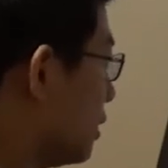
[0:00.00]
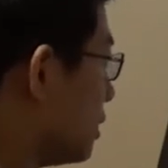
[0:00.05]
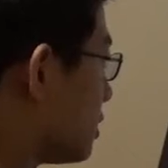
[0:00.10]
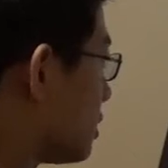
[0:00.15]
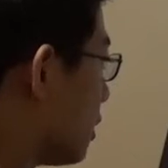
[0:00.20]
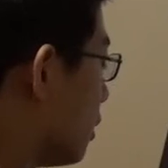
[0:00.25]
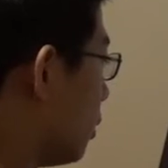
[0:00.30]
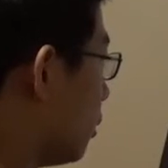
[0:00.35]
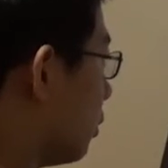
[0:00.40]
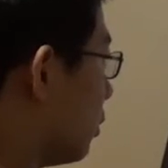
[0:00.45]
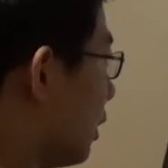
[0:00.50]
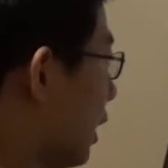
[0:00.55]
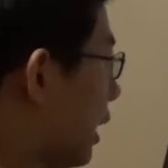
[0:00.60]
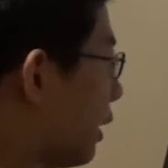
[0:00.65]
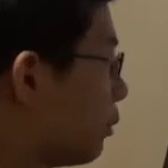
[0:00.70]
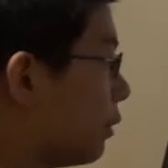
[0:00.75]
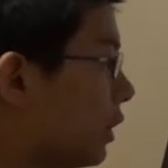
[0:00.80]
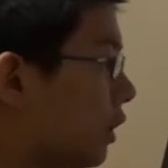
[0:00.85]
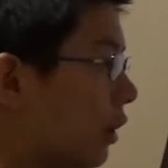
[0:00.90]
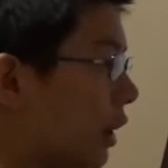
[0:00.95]
So,
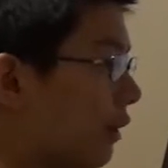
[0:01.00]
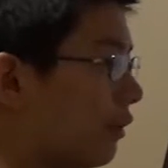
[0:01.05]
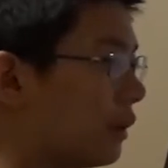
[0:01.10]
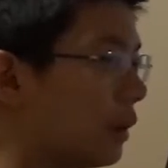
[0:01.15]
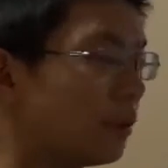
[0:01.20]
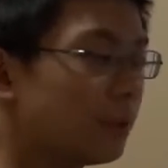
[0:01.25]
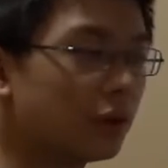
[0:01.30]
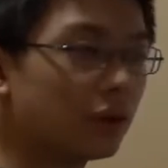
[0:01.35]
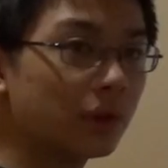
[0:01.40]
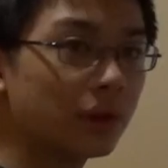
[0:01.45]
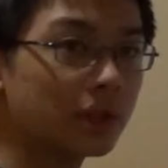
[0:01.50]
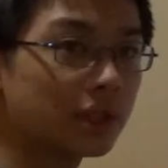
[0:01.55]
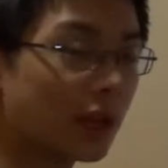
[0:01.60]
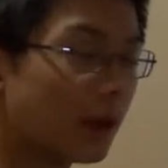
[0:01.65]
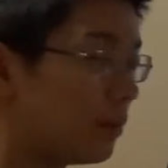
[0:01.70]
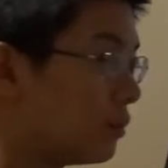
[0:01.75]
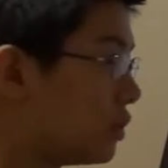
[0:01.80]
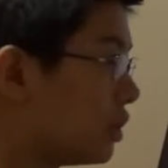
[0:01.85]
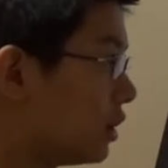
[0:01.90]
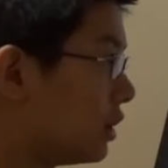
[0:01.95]
and we know Fw is
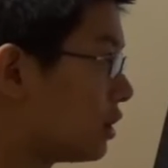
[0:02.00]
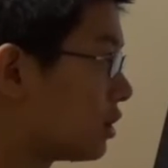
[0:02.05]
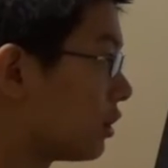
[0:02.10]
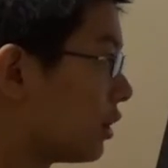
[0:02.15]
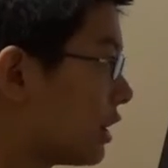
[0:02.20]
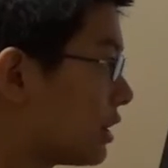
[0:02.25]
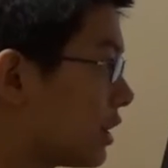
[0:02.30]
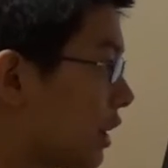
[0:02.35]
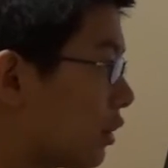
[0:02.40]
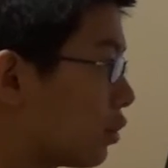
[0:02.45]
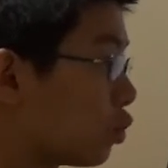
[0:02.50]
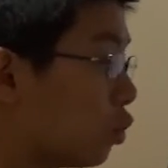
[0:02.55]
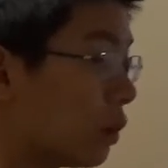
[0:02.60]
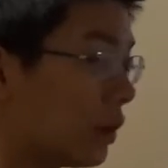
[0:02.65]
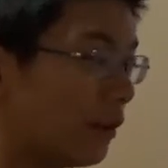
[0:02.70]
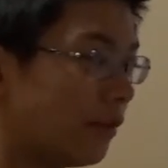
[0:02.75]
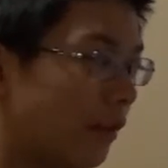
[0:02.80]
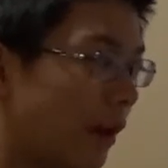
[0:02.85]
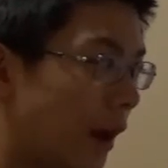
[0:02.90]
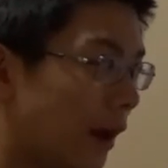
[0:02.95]
mg, so that's like
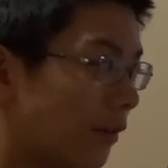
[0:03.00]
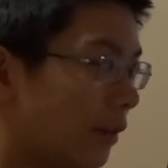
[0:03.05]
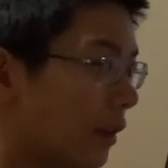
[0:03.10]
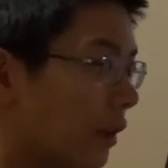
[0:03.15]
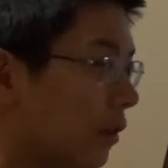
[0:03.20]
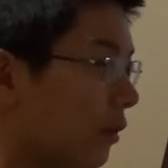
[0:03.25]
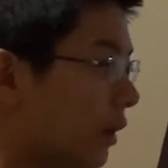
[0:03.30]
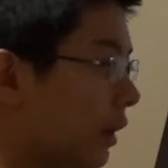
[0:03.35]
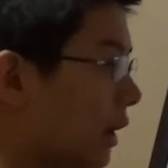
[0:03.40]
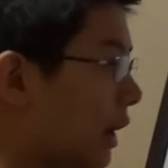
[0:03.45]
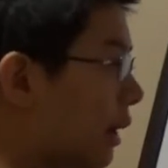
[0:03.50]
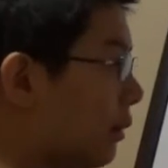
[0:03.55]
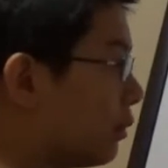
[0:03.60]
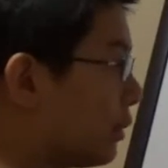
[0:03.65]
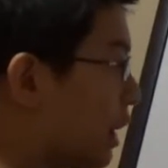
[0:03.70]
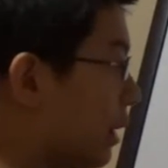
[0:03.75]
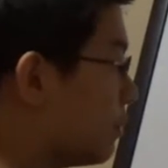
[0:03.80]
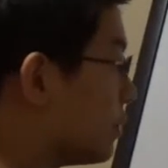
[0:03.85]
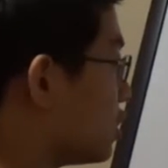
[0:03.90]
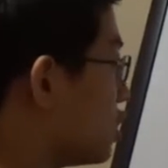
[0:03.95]
25, right? M
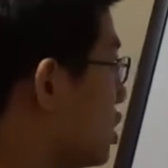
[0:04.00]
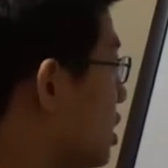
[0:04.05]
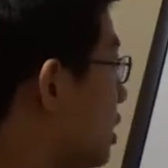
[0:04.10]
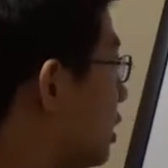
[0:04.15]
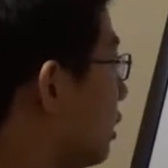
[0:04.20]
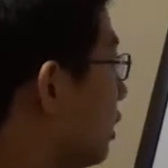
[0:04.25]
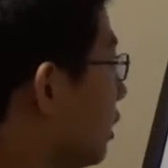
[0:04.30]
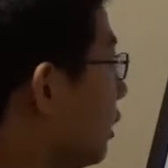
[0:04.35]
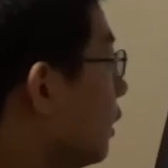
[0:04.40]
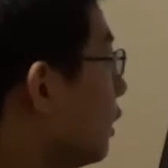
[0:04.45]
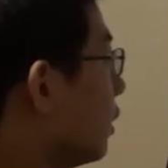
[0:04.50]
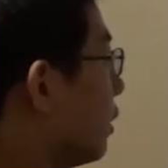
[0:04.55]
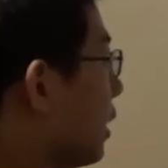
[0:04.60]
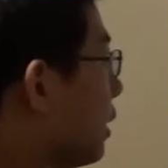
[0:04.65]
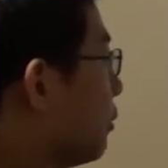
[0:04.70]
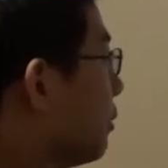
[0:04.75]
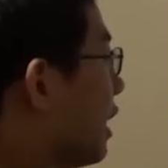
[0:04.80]
times g, right?